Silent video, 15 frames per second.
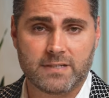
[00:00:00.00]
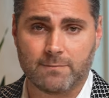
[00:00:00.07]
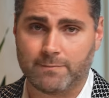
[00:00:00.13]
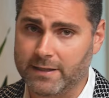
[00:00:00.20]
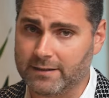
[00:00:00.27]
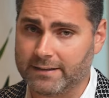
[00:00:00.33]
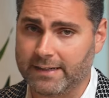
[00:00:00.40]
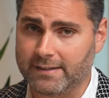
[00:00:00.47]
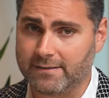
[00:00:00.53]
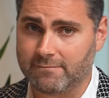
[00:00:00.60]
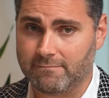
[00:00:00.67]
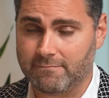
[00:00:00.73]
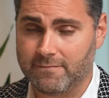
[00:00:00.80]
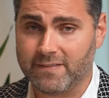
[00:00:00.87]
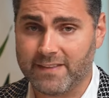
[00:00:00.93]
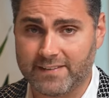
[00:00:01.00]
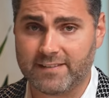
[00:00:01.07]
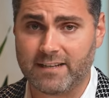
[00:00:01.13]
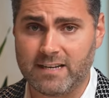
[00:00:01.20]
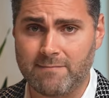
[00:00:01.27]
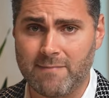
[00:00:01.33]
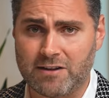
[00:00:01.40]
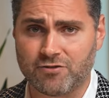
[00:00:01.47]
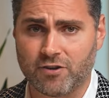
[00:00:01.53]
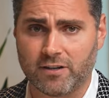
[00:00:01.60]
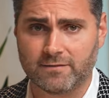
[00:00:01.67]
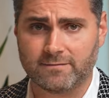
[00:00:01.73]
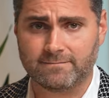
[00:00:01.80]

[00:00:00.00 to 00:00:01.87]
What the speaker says: to building the Sydney Metro?